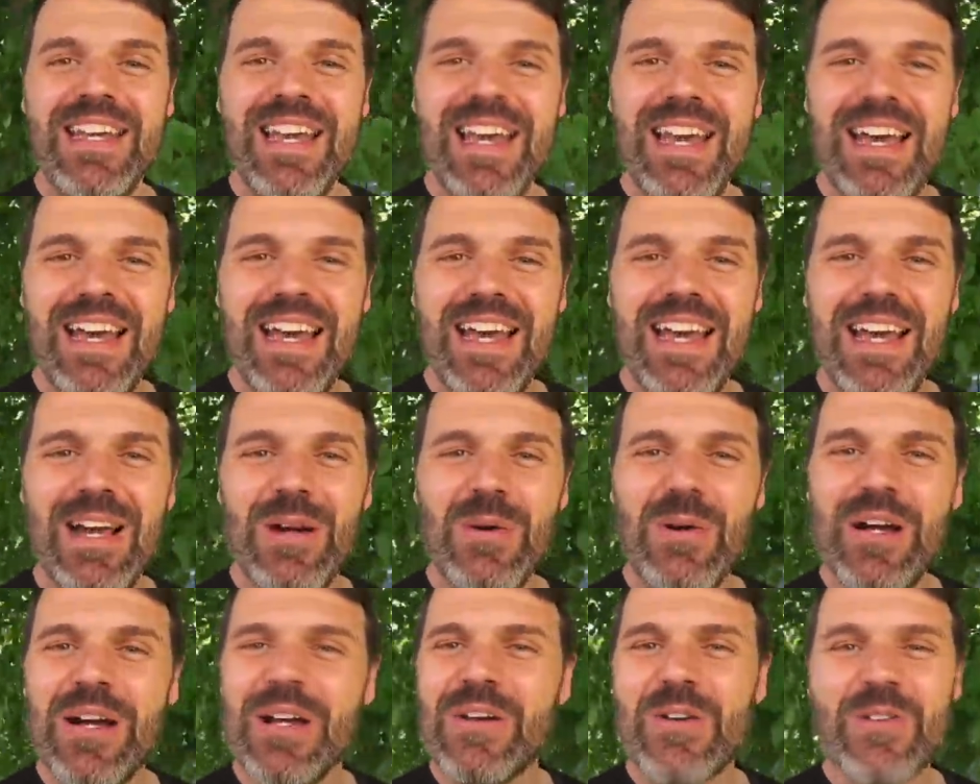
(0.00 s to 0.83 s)

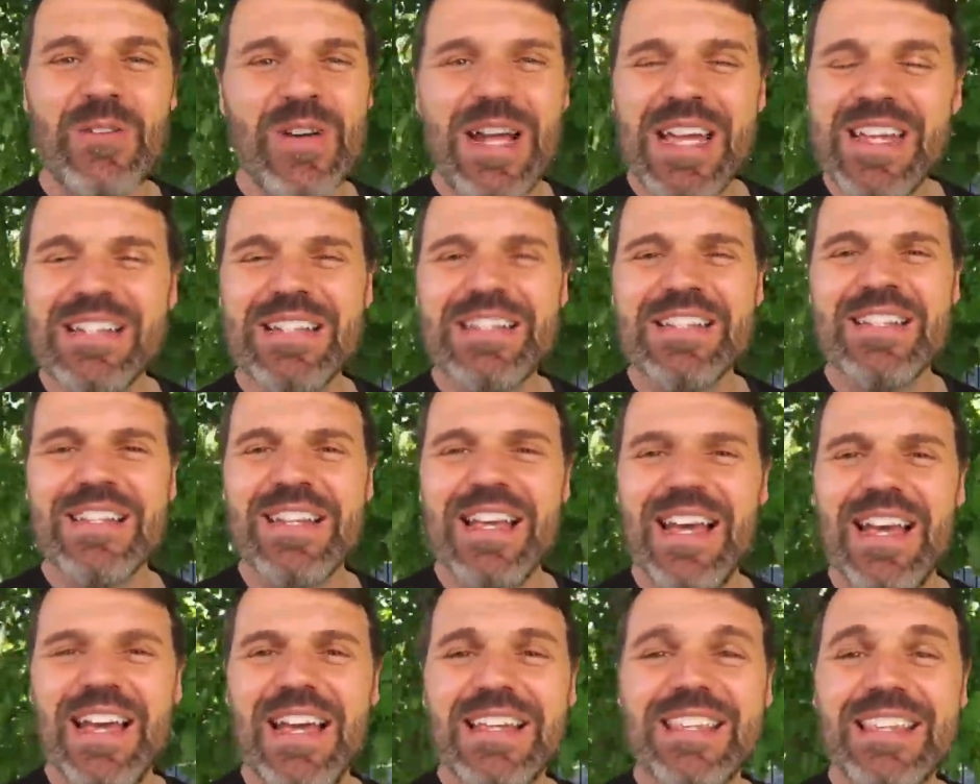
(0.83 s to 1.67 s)
a great
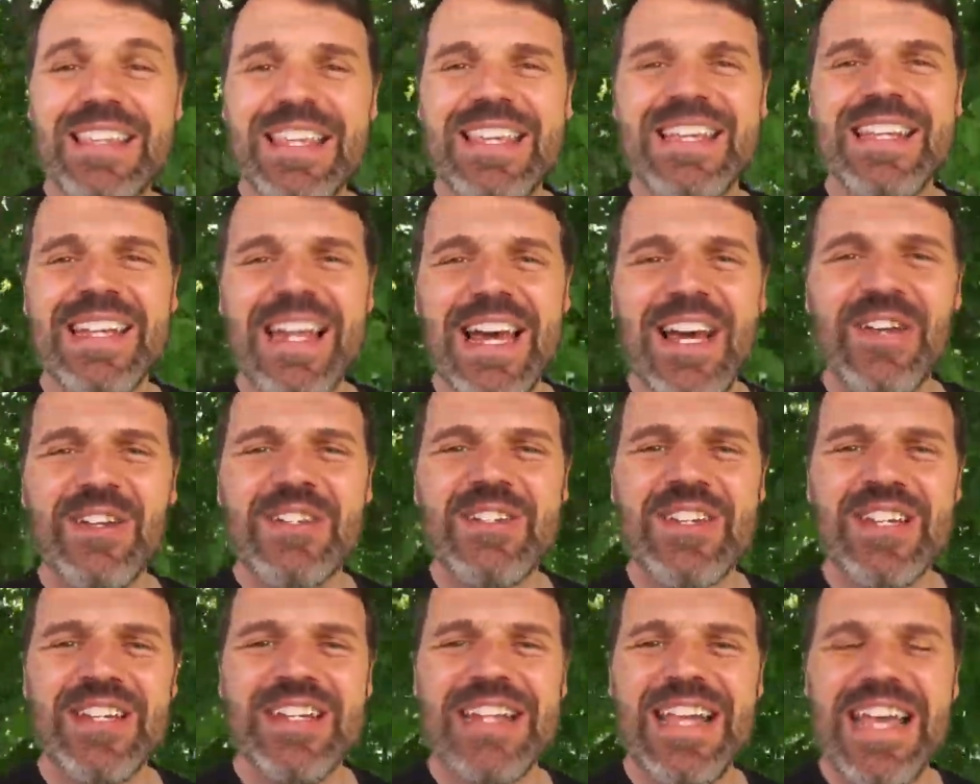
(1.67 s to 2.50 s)

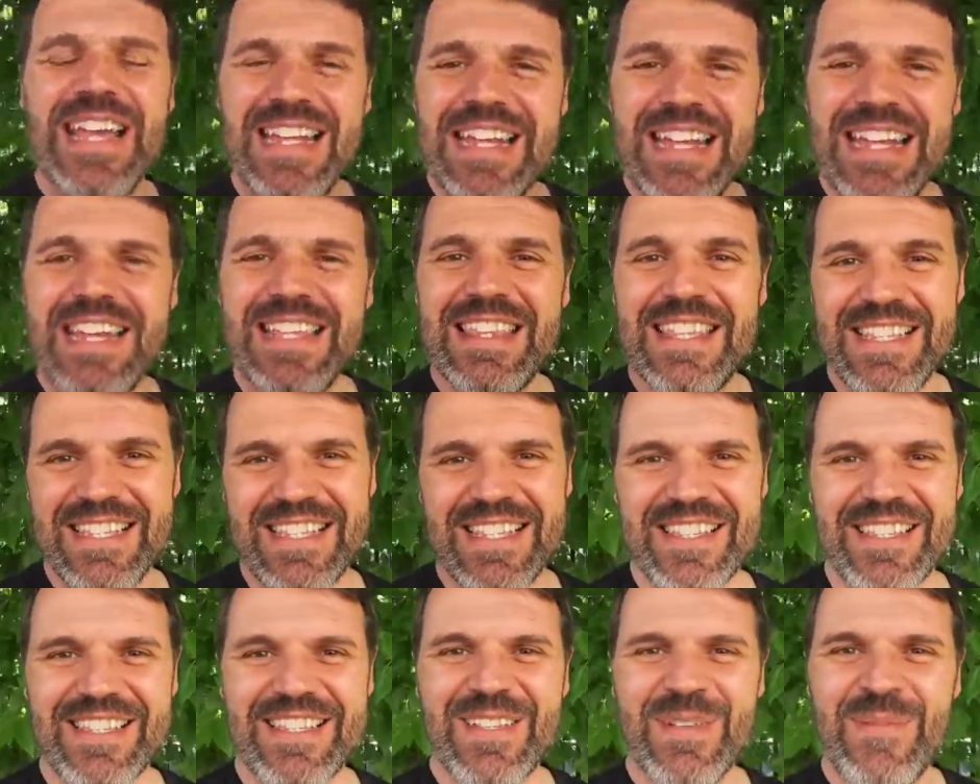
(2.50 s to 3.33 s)
theologian and
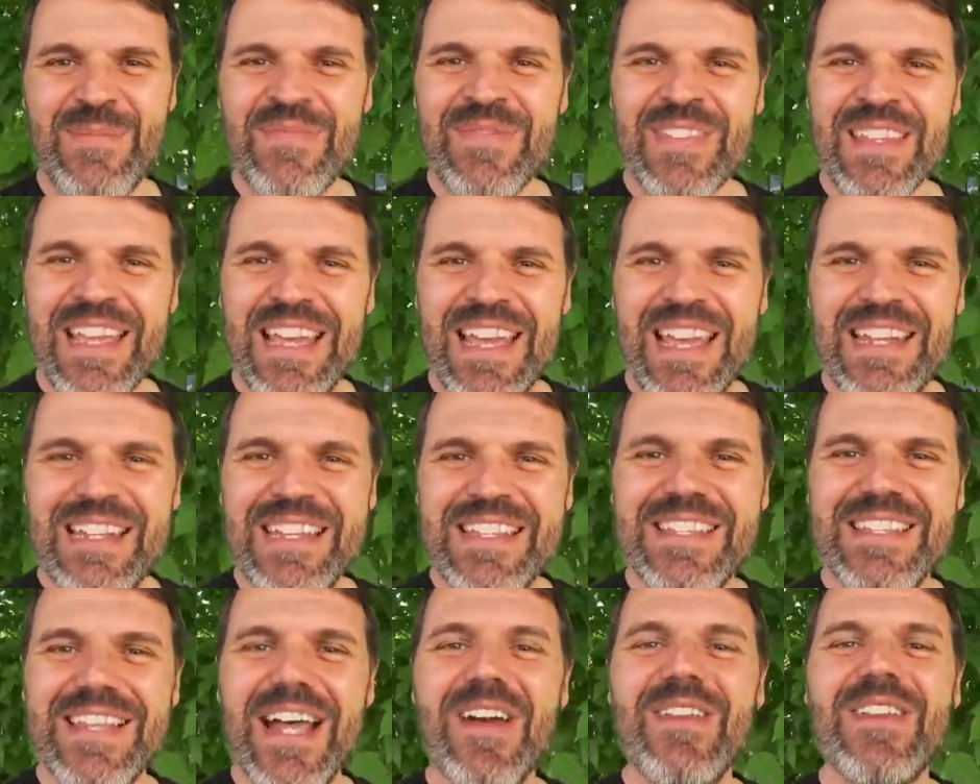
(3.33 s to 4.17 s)
ethicist, and
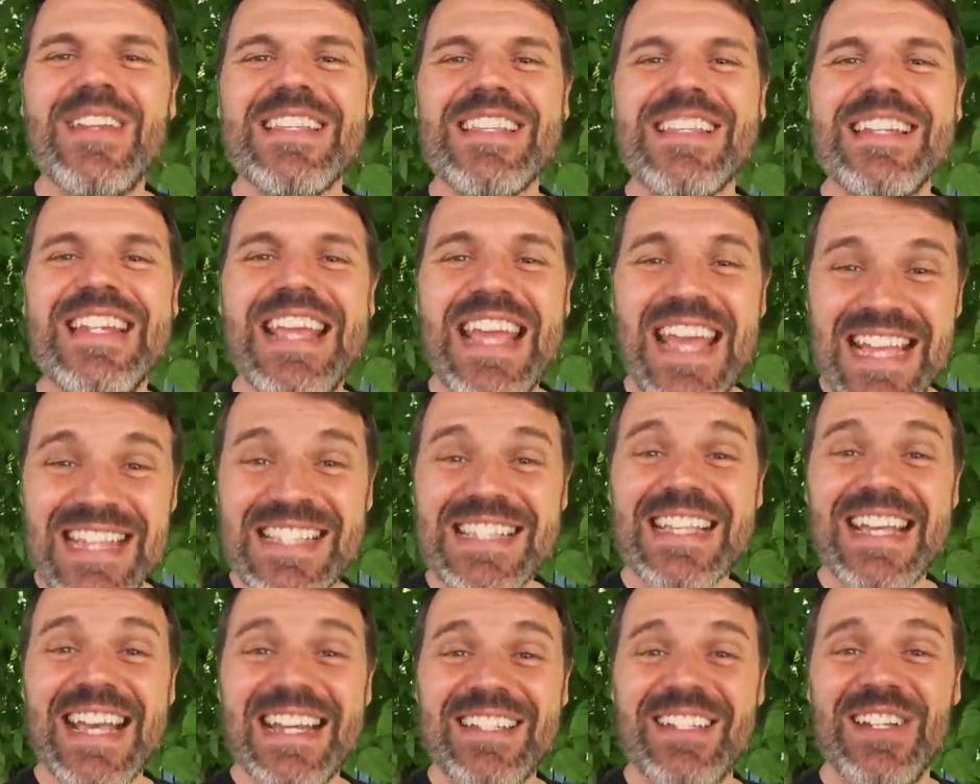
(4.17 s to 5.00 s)
he's known as an
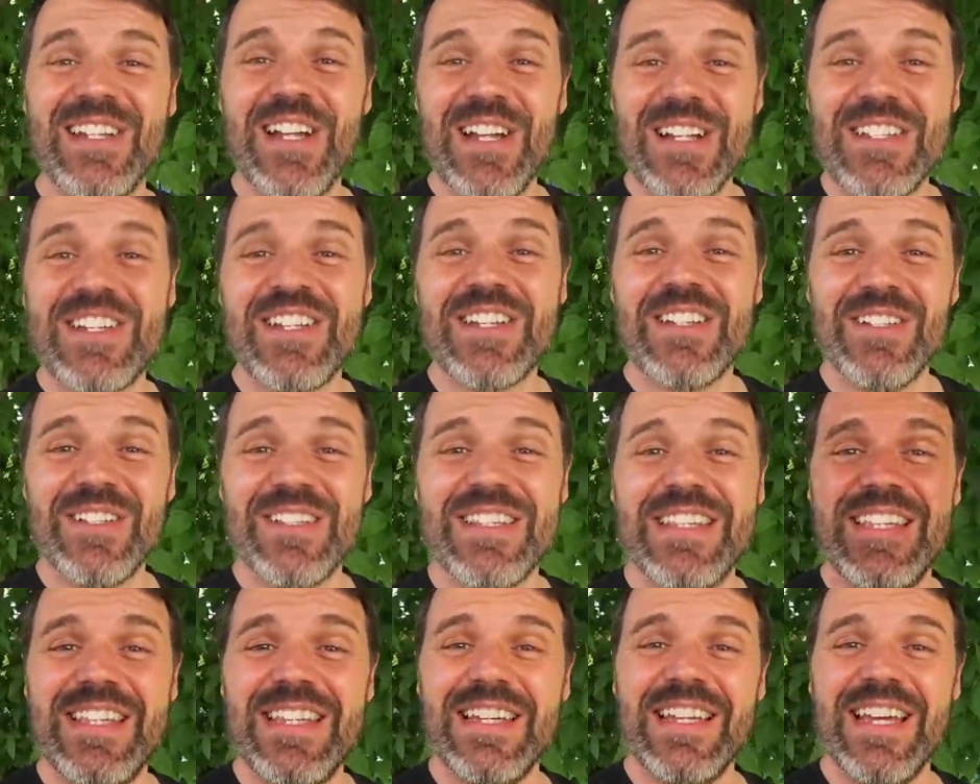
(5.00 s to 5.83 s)
eschatological
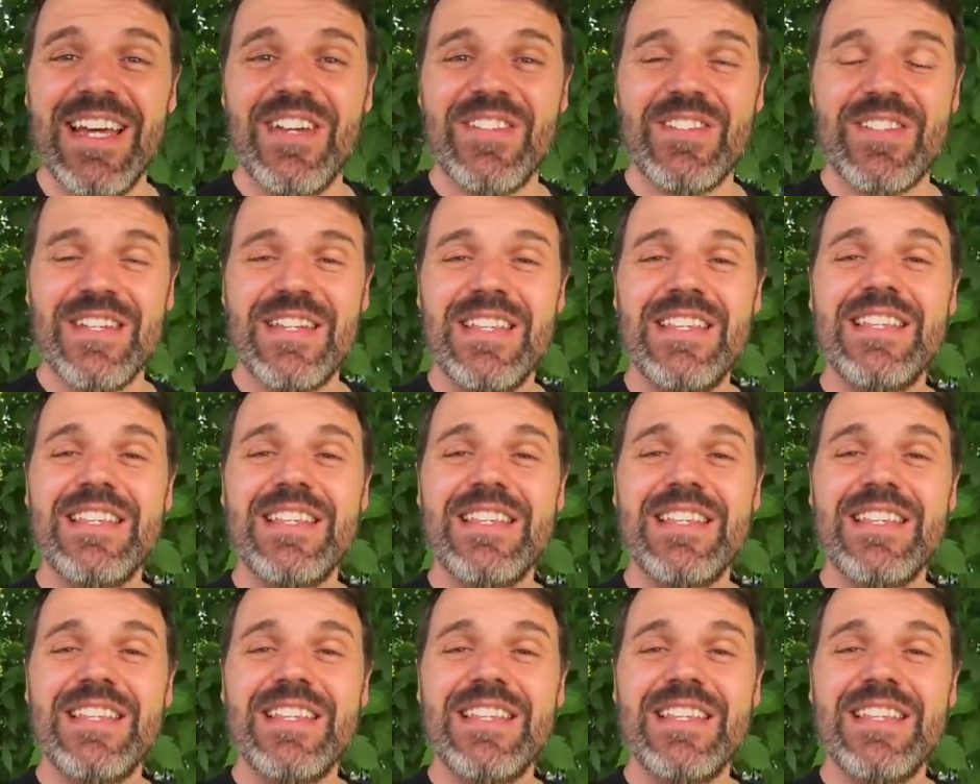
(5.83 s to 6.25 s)
theologian.